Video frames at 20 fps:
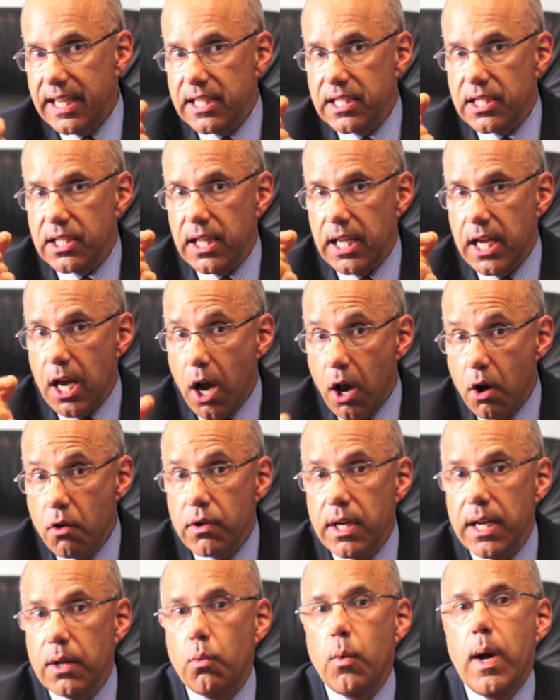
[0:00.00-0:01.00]
is the
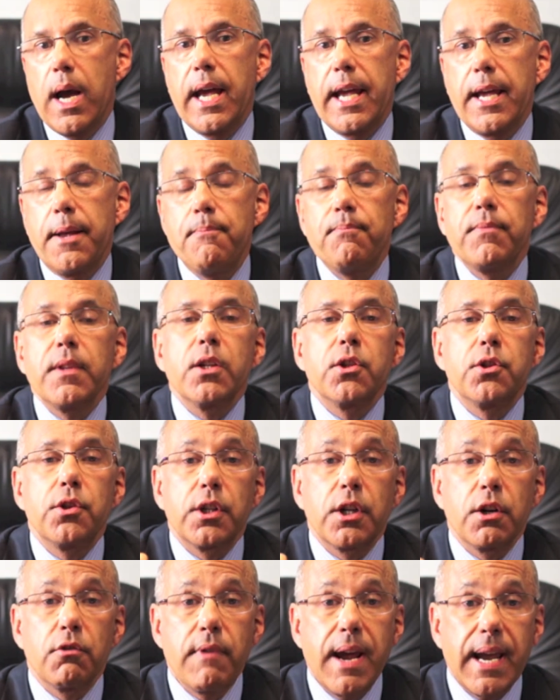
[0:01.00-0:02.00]
only way to
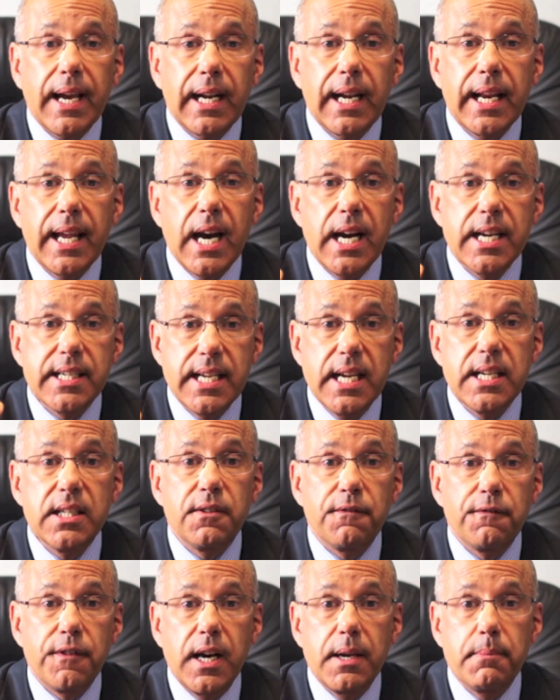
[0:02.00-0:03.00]
correctly
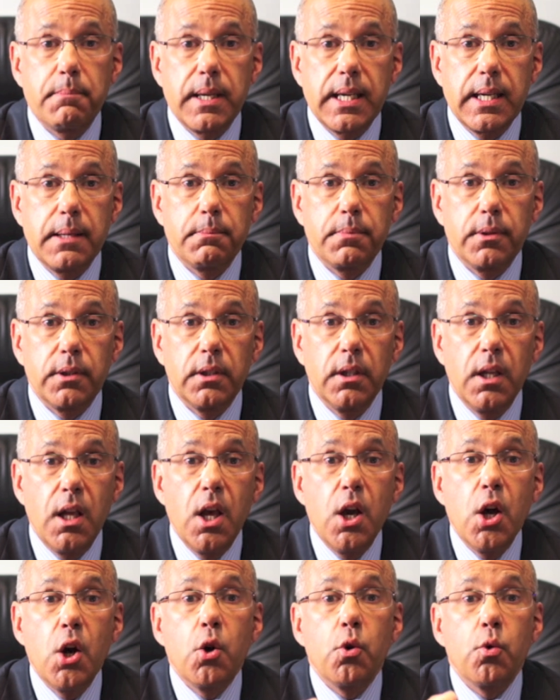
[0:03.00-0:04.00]
identify people
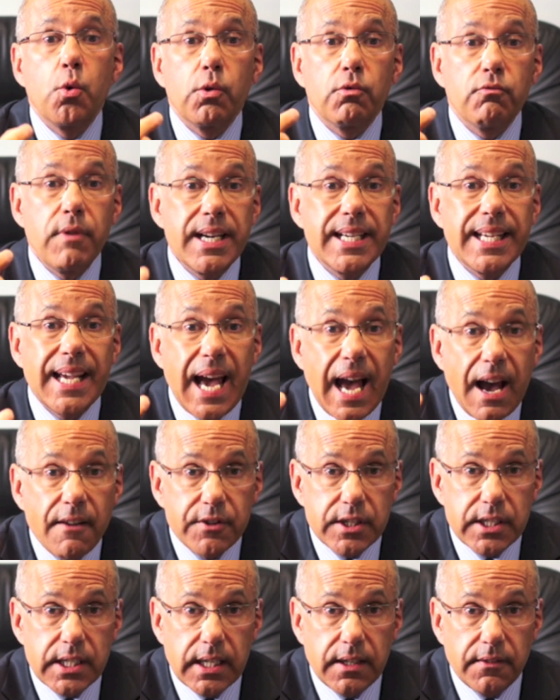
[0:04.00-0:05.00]
who already have
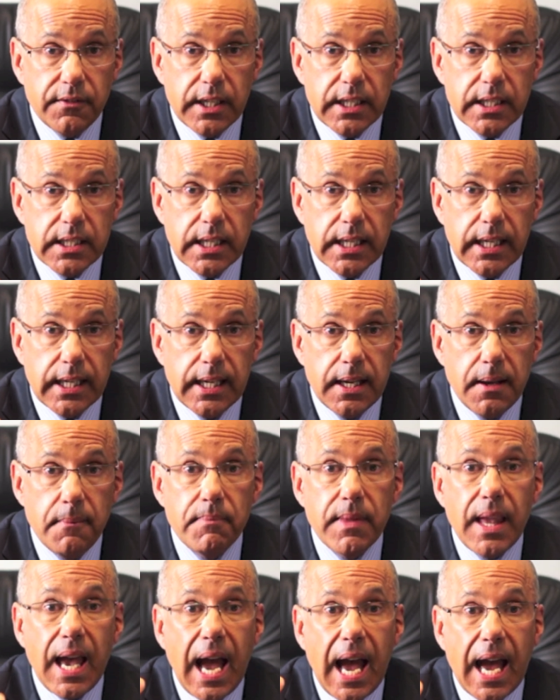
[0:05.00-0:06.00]
a DVT
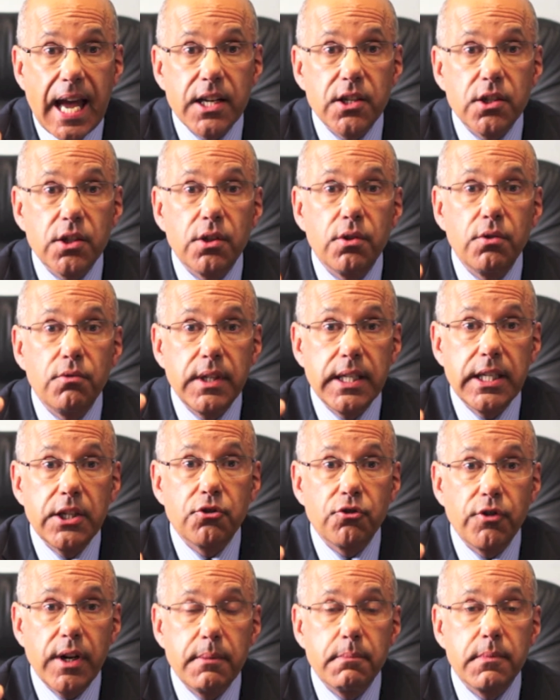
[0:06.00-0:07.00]
and who need
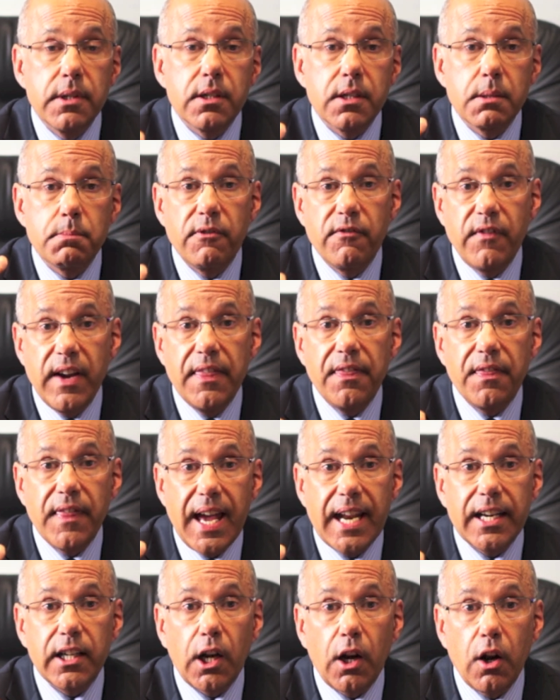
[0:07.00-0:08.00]
treatment to prevent
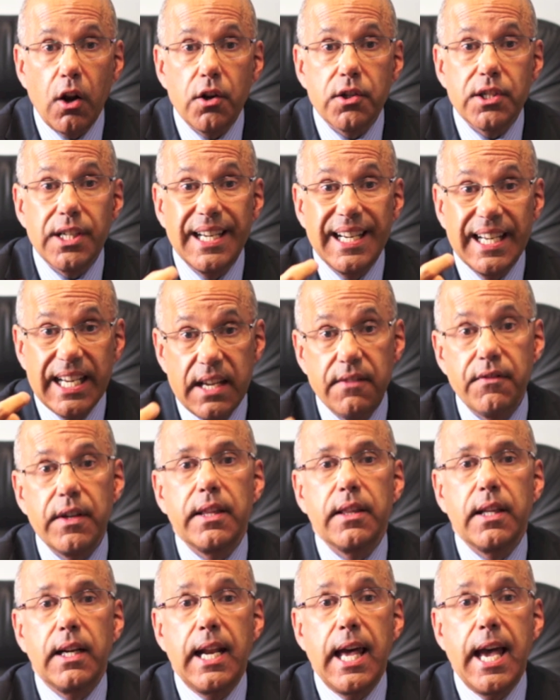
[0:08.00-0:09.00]
that clot
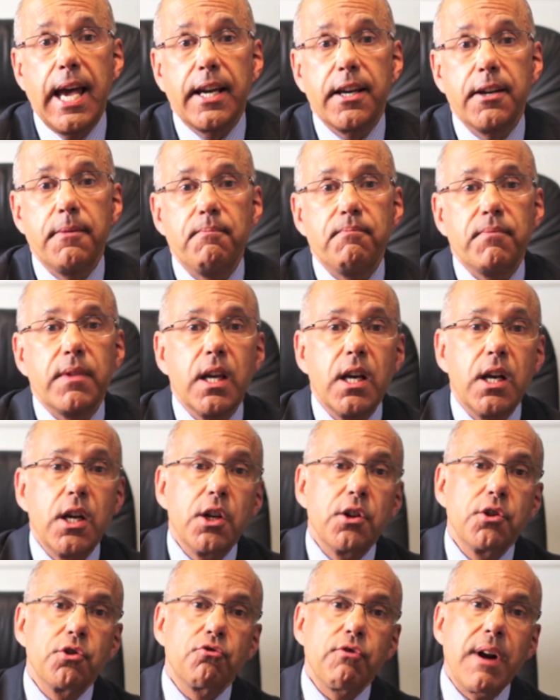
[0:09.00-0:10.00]
leaving the leg,
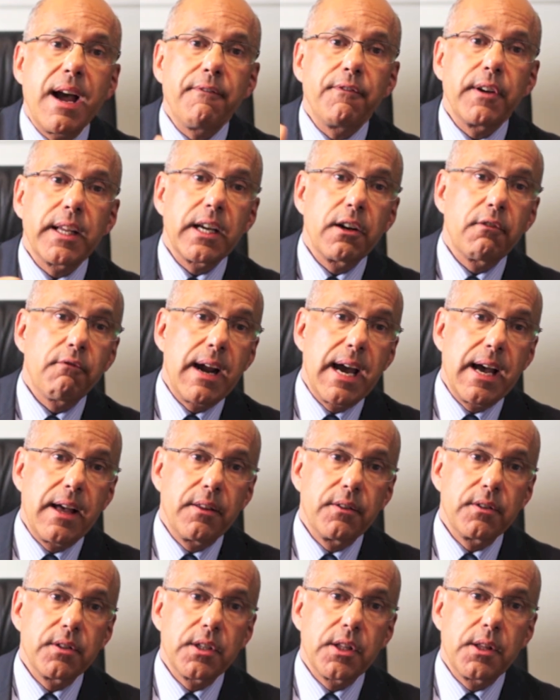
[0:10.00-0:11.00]
travelling
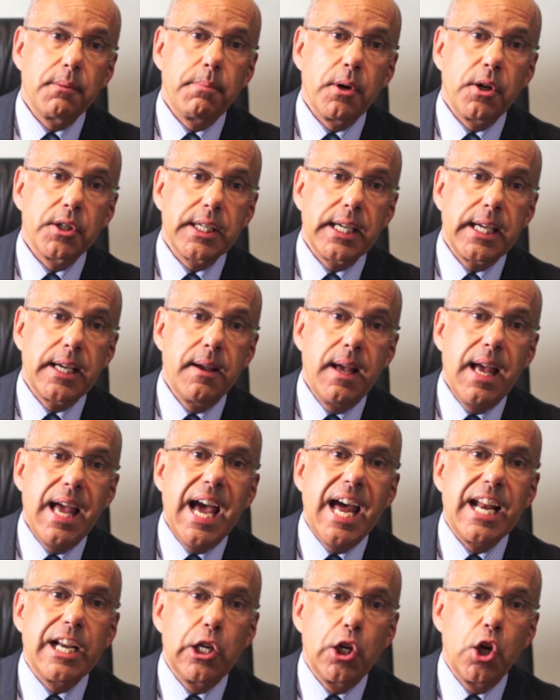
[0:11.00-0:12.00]
around the body,
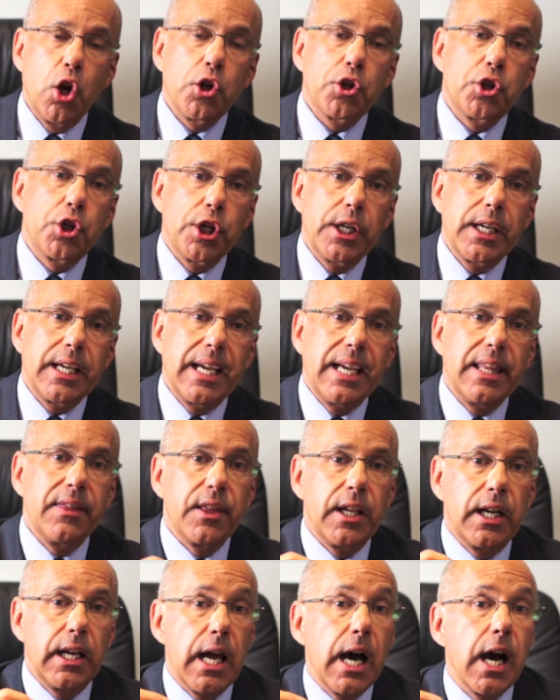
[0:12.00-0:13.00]
and lodging in
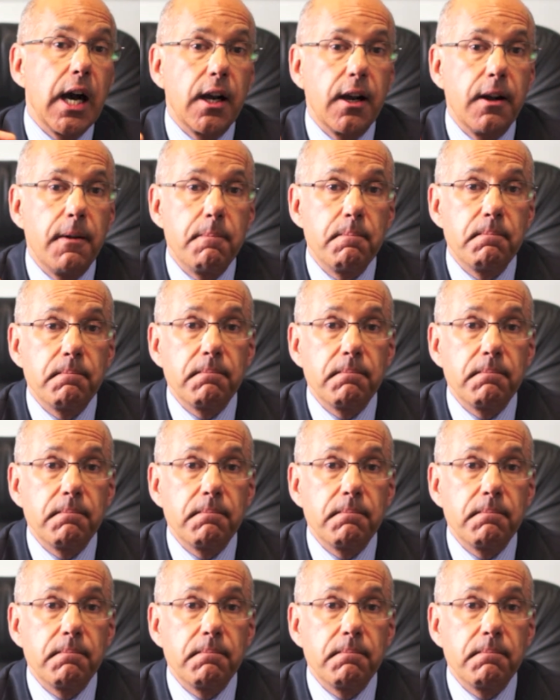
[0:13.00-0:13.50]
the lung.